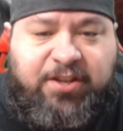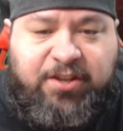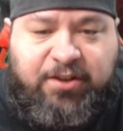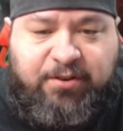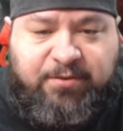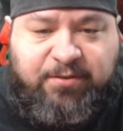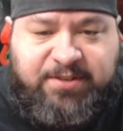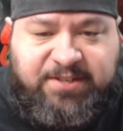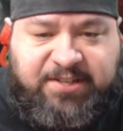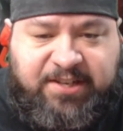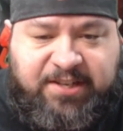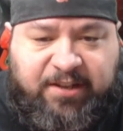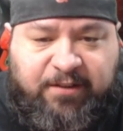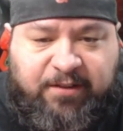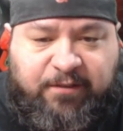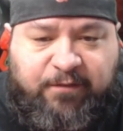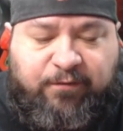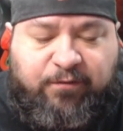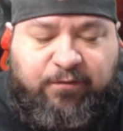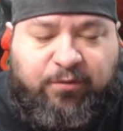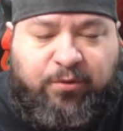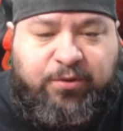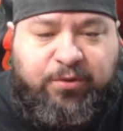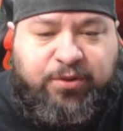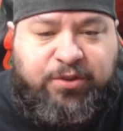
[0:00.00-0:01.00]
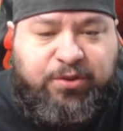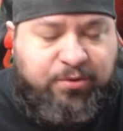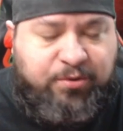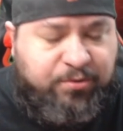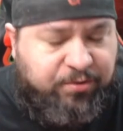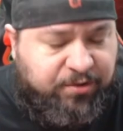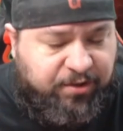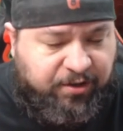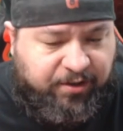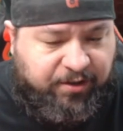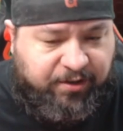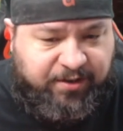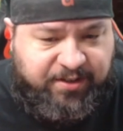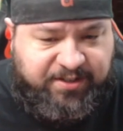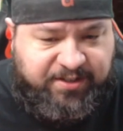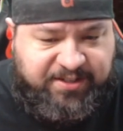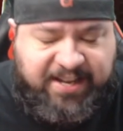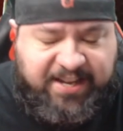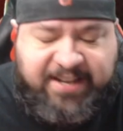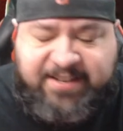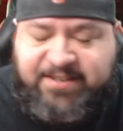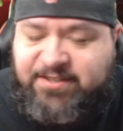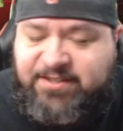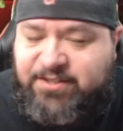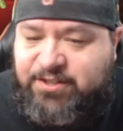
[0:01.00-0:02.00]
yourself for two turns.
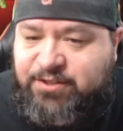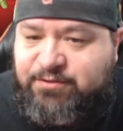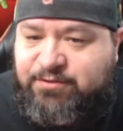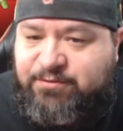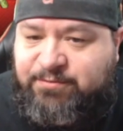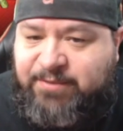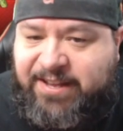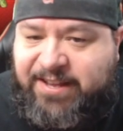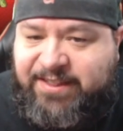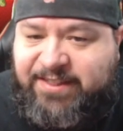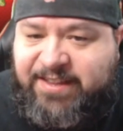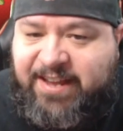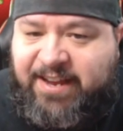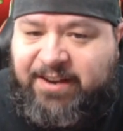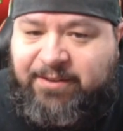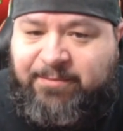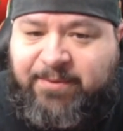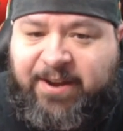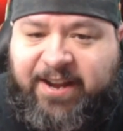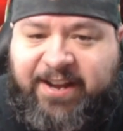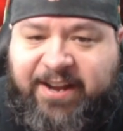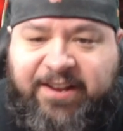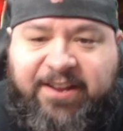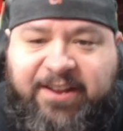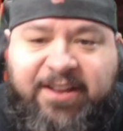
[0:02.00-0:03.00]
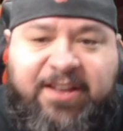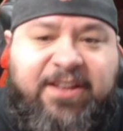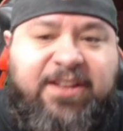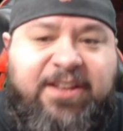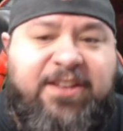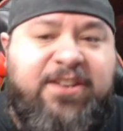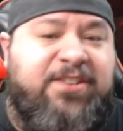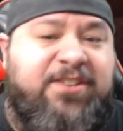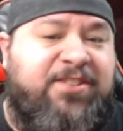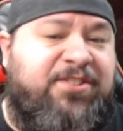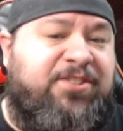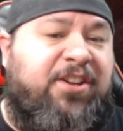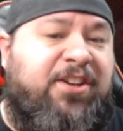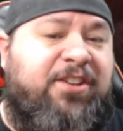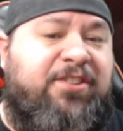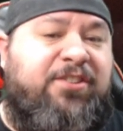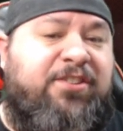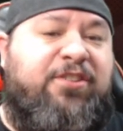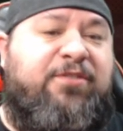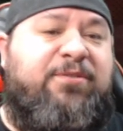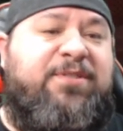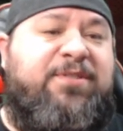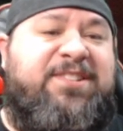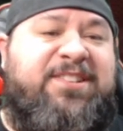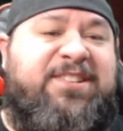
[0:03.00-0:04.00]
Yes, you read that right. Stun
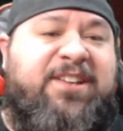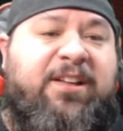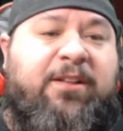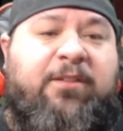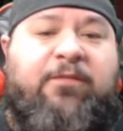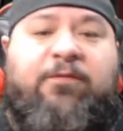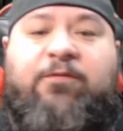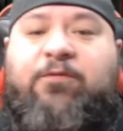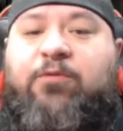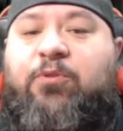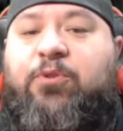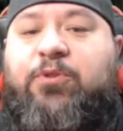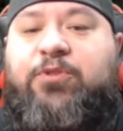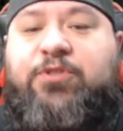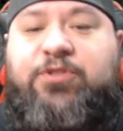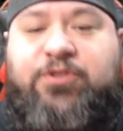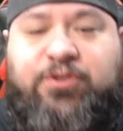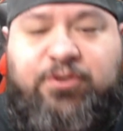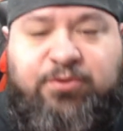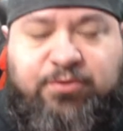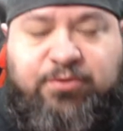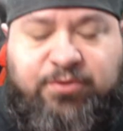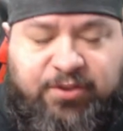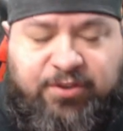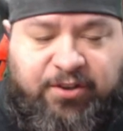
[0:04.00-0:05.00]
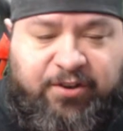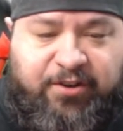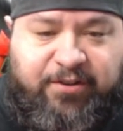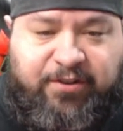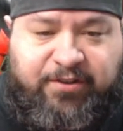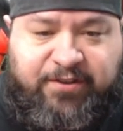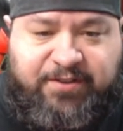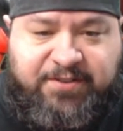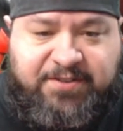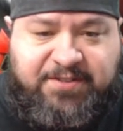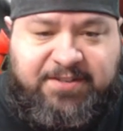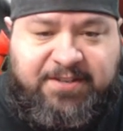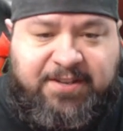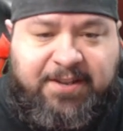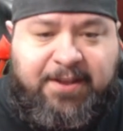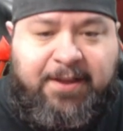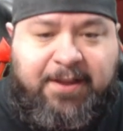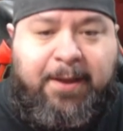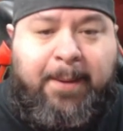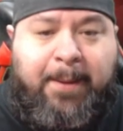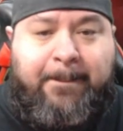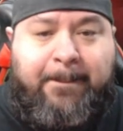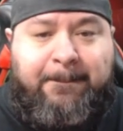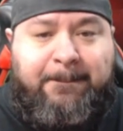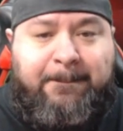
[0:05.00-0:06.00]
yourself for two turns.
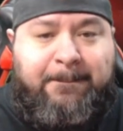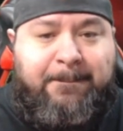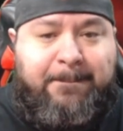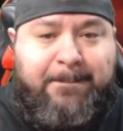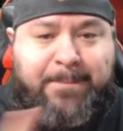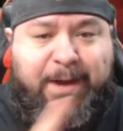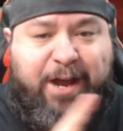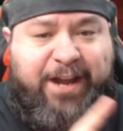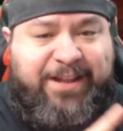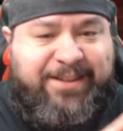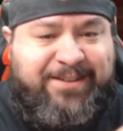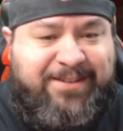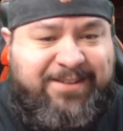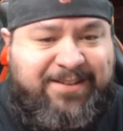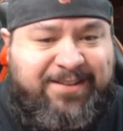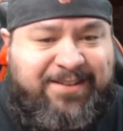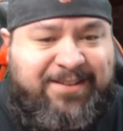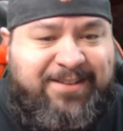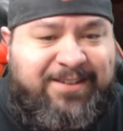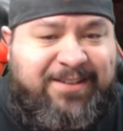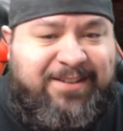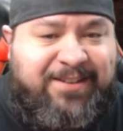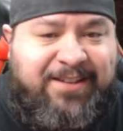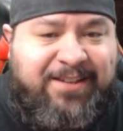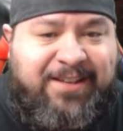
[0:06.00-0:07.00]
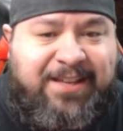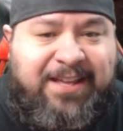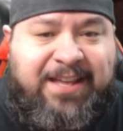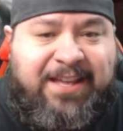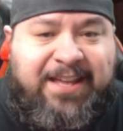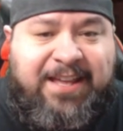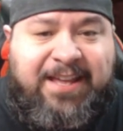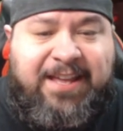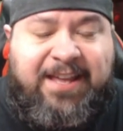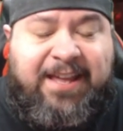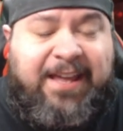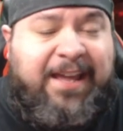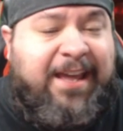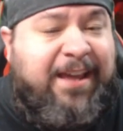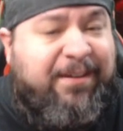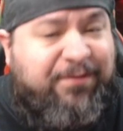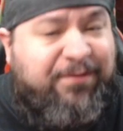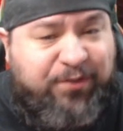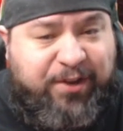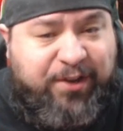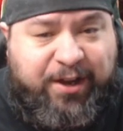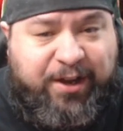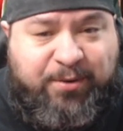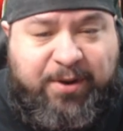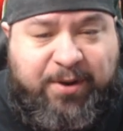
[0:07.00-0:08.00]
But
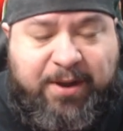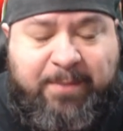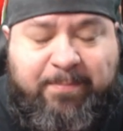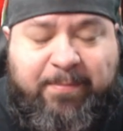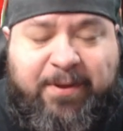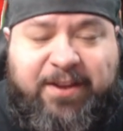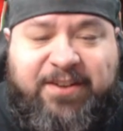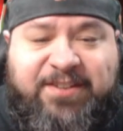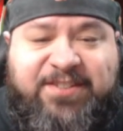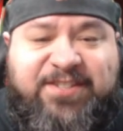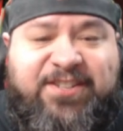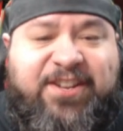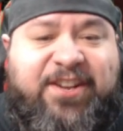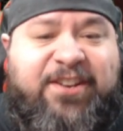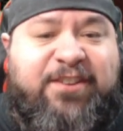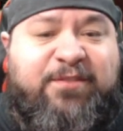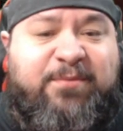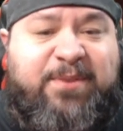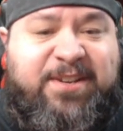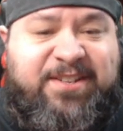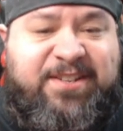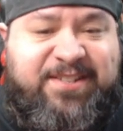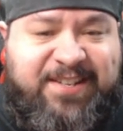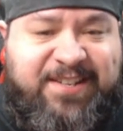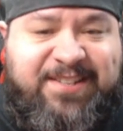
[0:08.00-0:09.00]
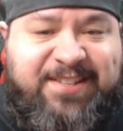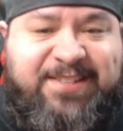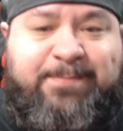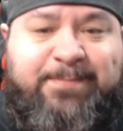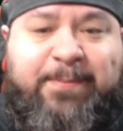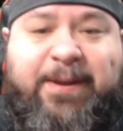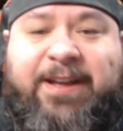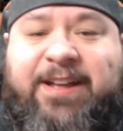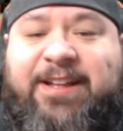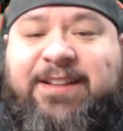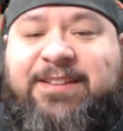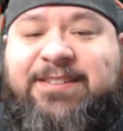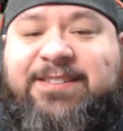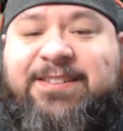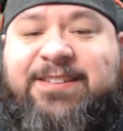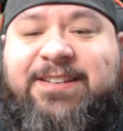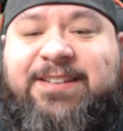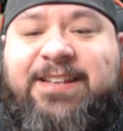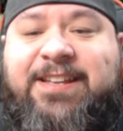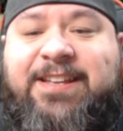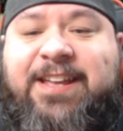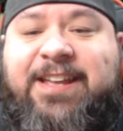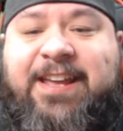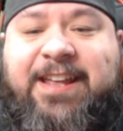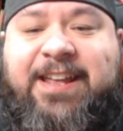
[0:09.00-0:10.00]
if you equip a stun resist belt,
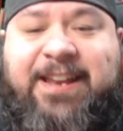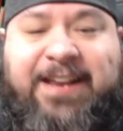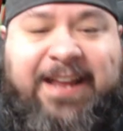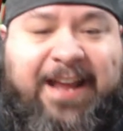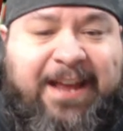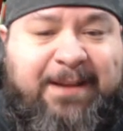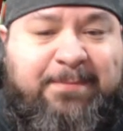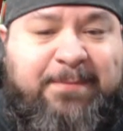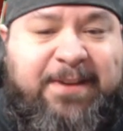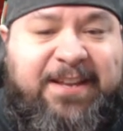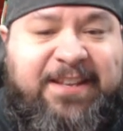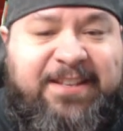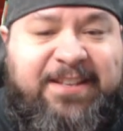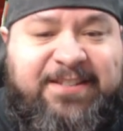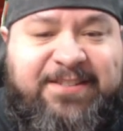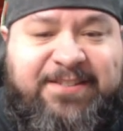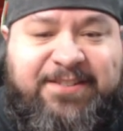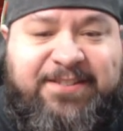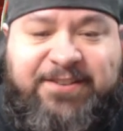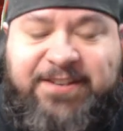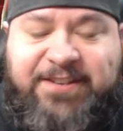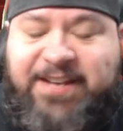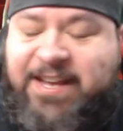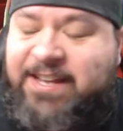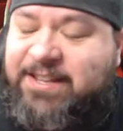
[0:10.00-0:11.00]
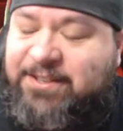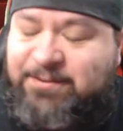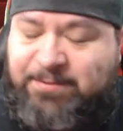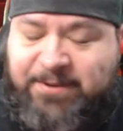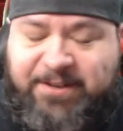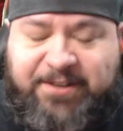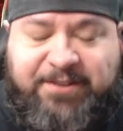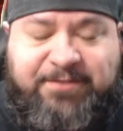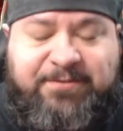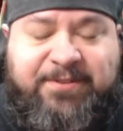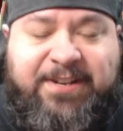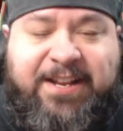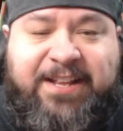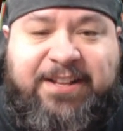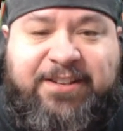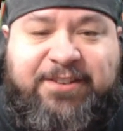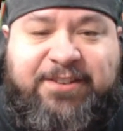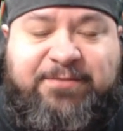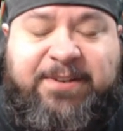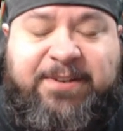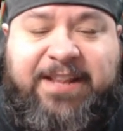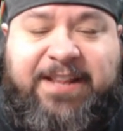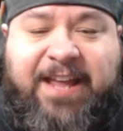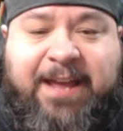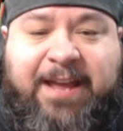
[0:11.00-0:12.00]
that means you get
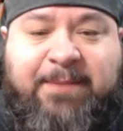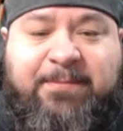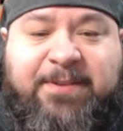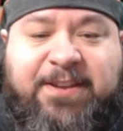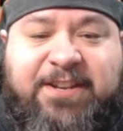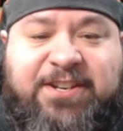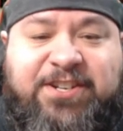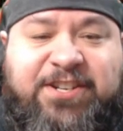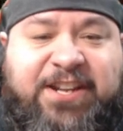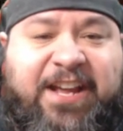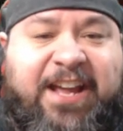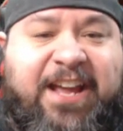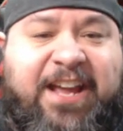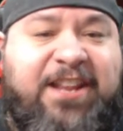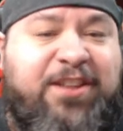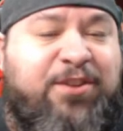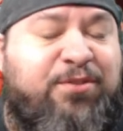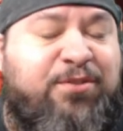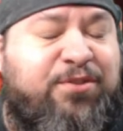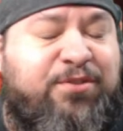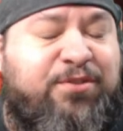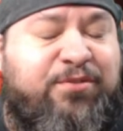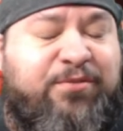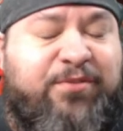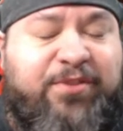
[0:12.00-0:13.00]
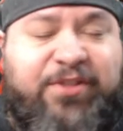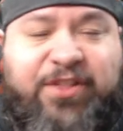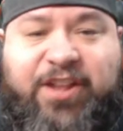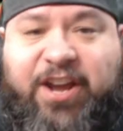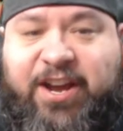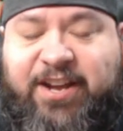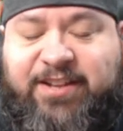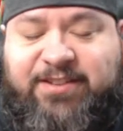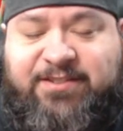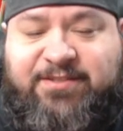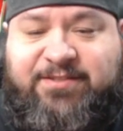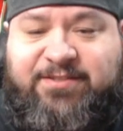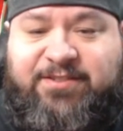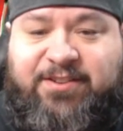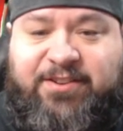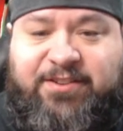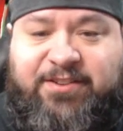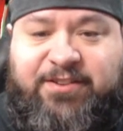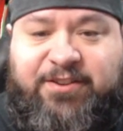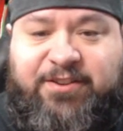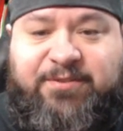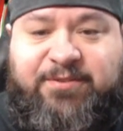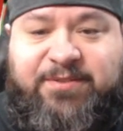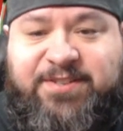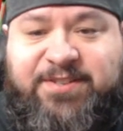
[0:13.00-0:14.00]
303 damage and you do not
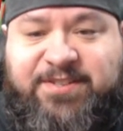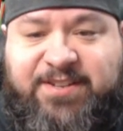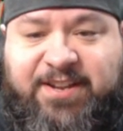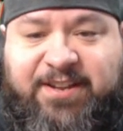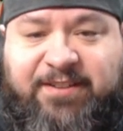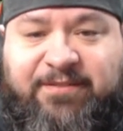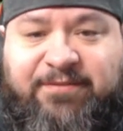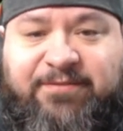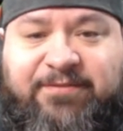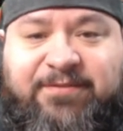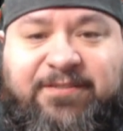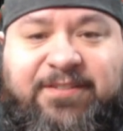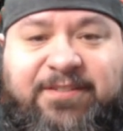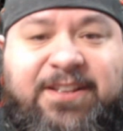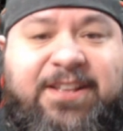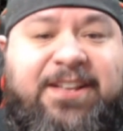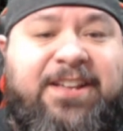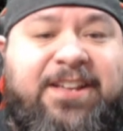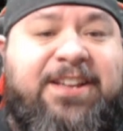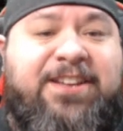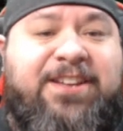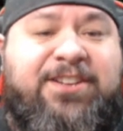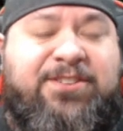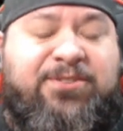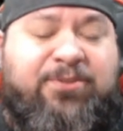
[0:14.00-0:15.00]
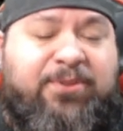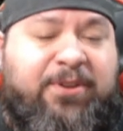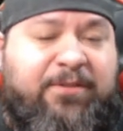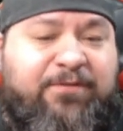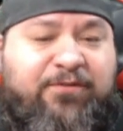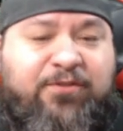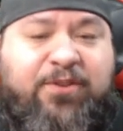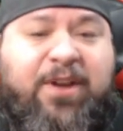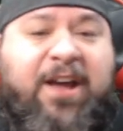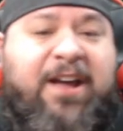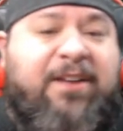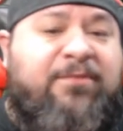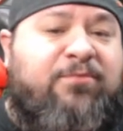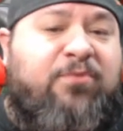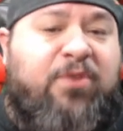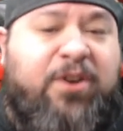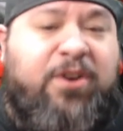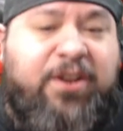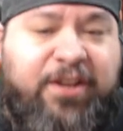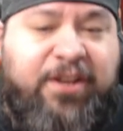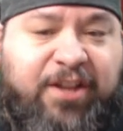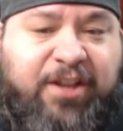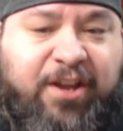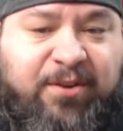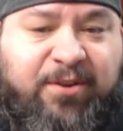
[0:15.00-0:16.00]
stun yourself. So if you have
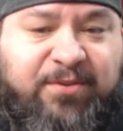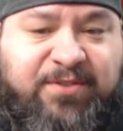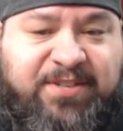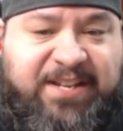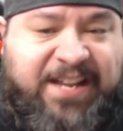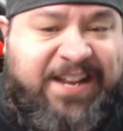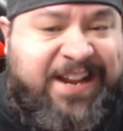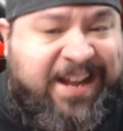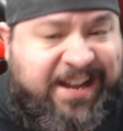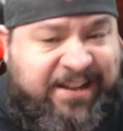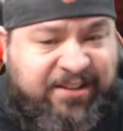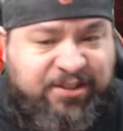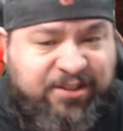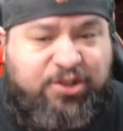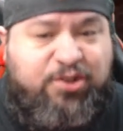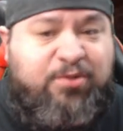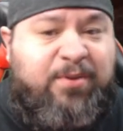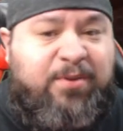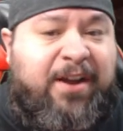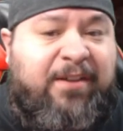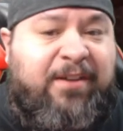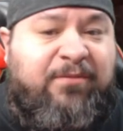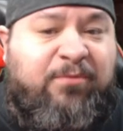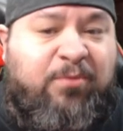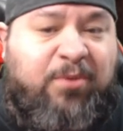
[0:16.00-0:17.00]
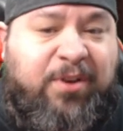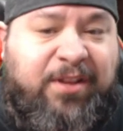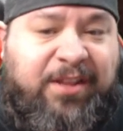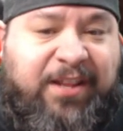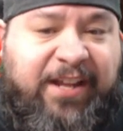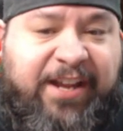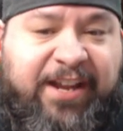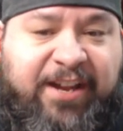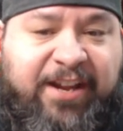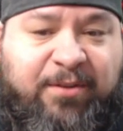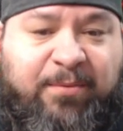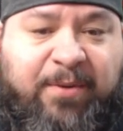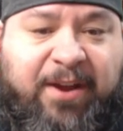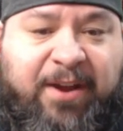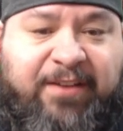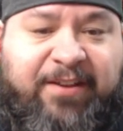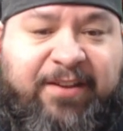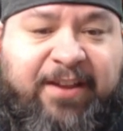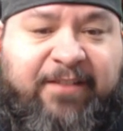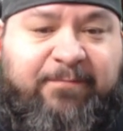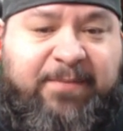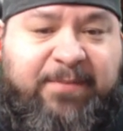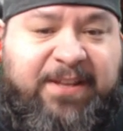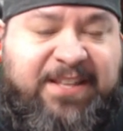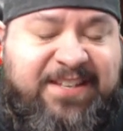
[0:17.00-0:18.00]
one of those, and I do have one laying around,
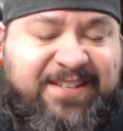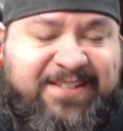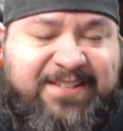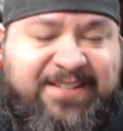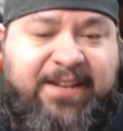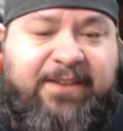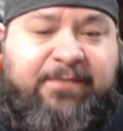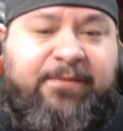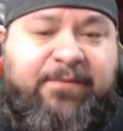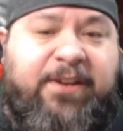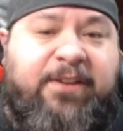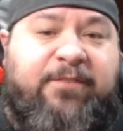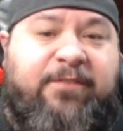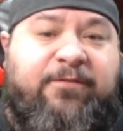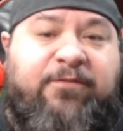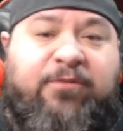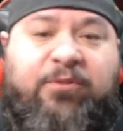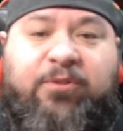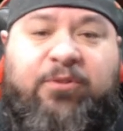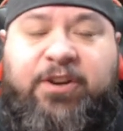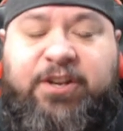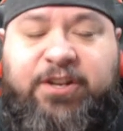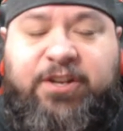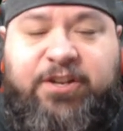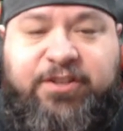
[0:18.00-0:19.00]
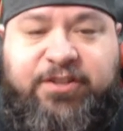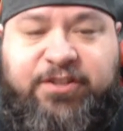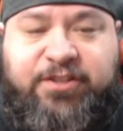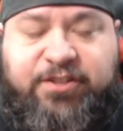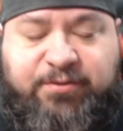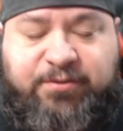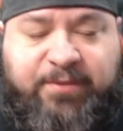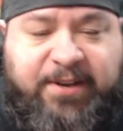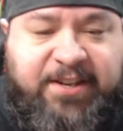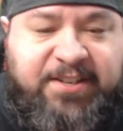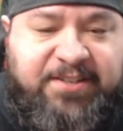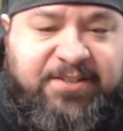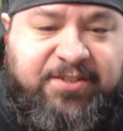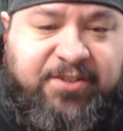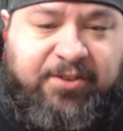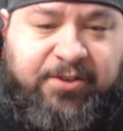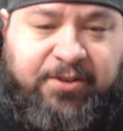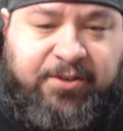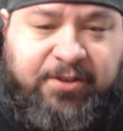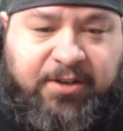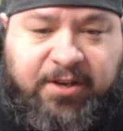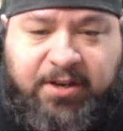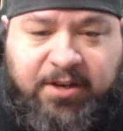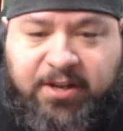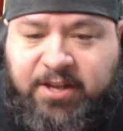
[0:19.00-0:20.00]
I've been saving for a good
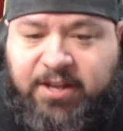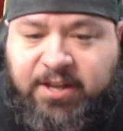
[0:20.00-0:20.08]
trickster,